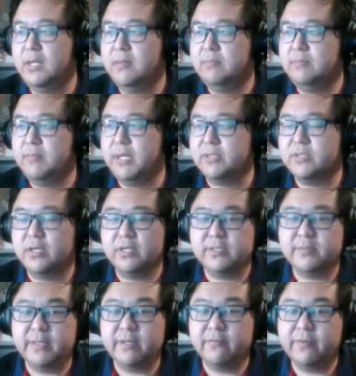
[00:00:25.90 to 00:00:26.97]
box cards
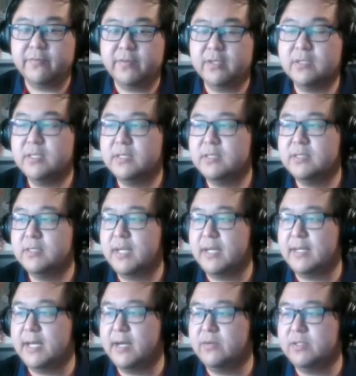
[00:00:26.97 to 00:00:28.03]
being revealed, and
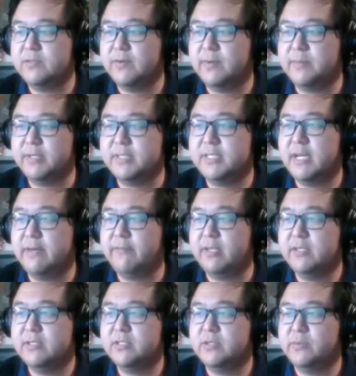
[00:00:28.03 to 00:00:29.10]
that was February 7th.
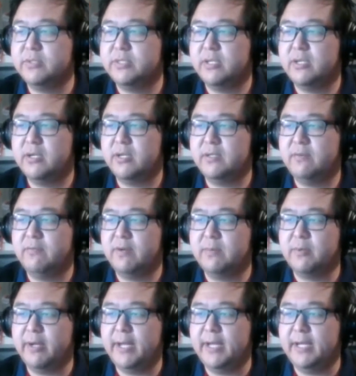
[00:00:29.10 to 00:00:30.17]
So we'll start on
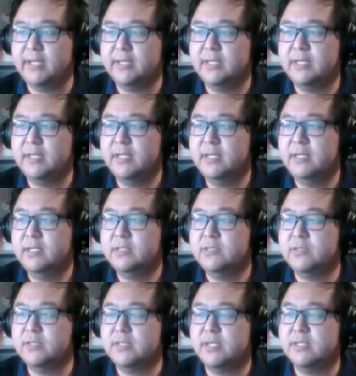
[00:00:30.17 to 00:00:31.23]
February 8th. So
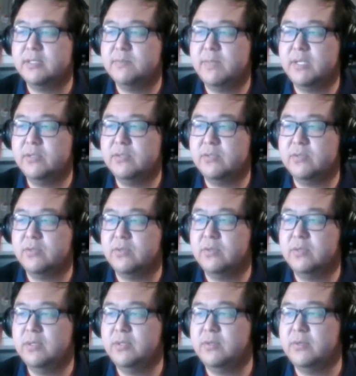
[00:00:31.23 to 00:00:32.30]
it says Metazoo
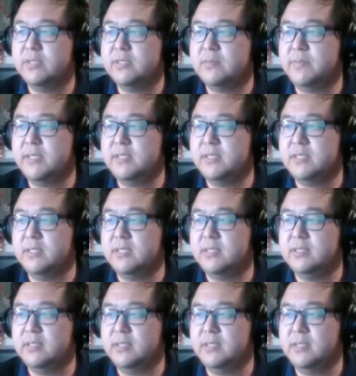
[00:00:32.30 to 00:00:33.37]

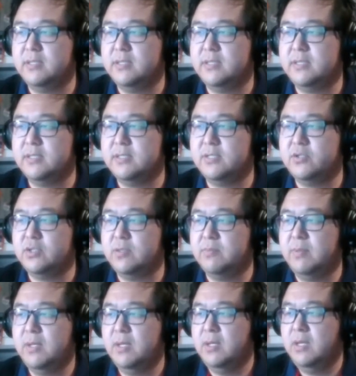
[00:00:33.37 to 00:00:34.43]
USPCC TCG
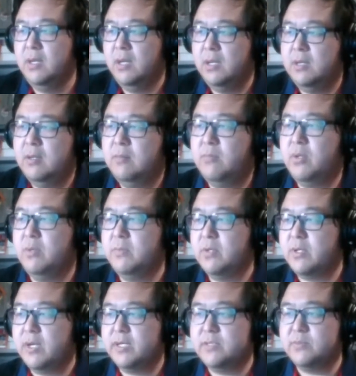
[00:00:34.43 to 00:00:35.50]
promo
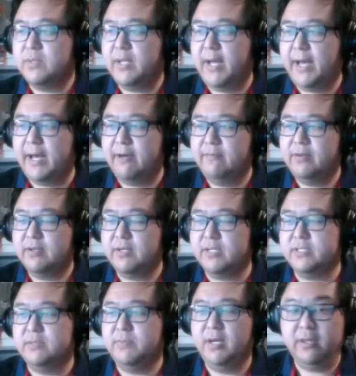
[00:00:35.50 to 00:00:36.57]
cards will have
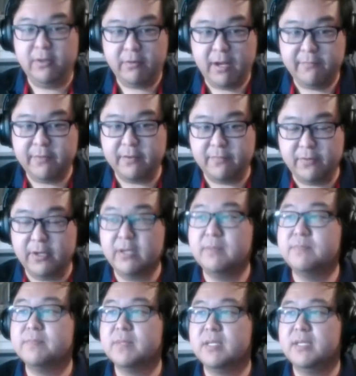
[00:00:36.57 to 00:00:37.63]
custom holographic foil.
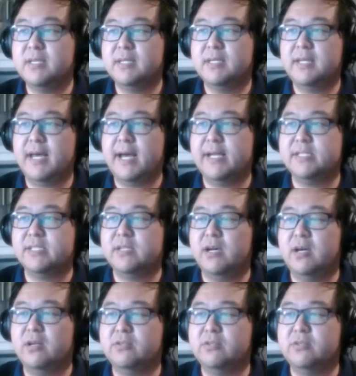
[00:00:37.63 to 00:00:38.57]
As in all